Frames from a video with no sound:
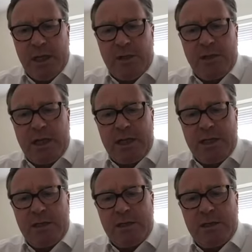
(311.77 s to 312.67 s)

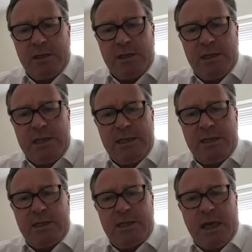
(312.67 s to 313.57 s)
they need to
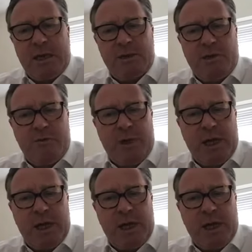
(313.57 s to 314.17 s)
start off by